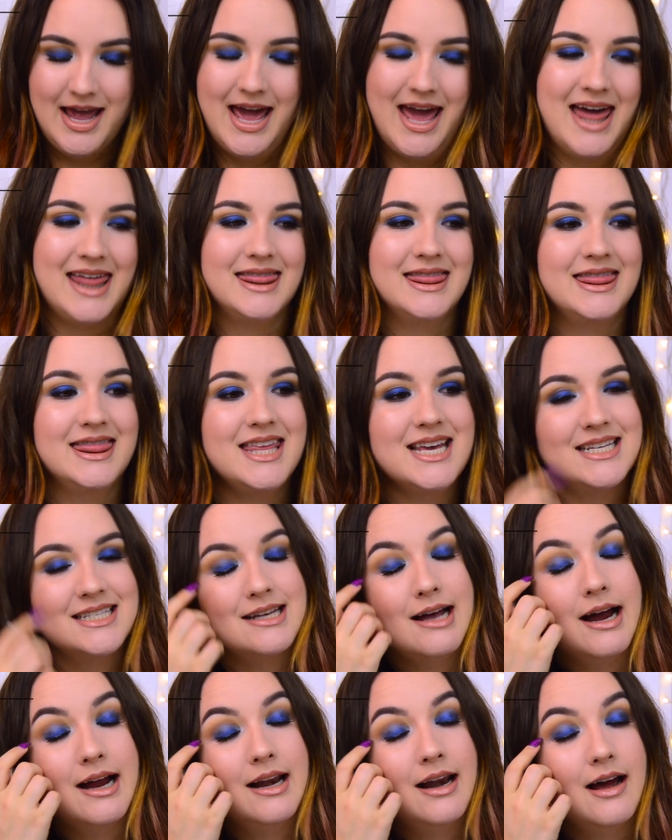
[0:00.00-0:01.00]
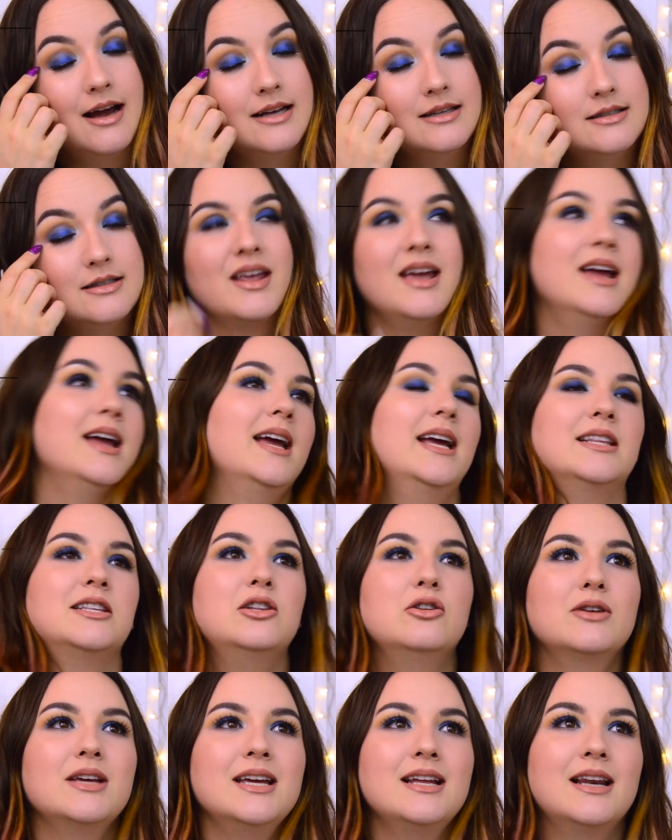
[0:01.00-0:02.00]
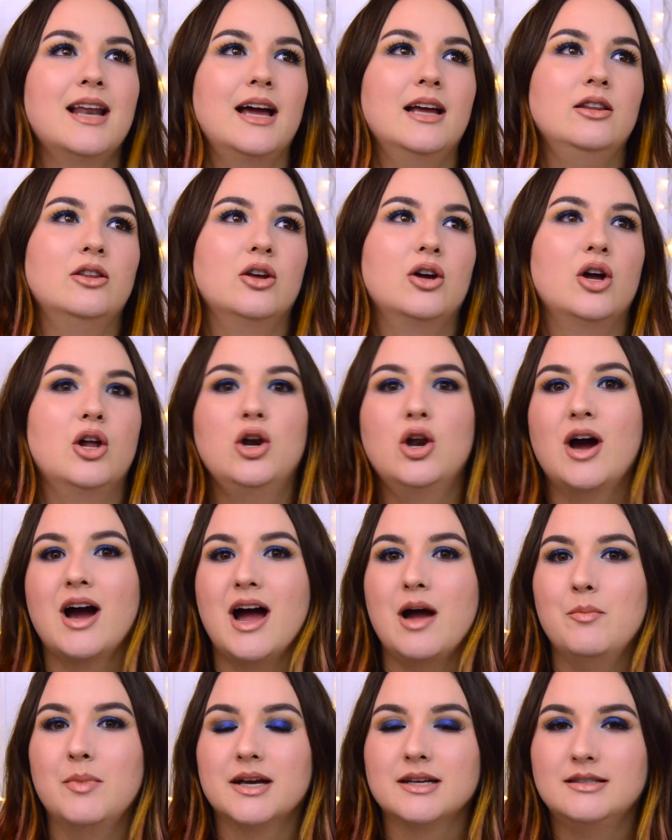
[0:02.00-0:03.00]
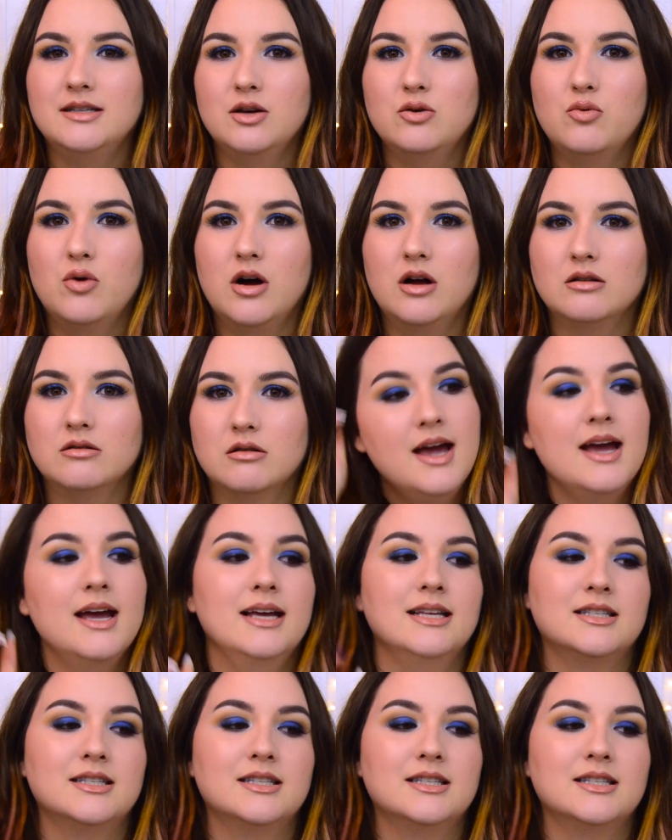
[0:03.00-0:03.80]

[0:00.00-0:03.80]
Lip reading: And this highlights, it's looking like the Laura Mercier one.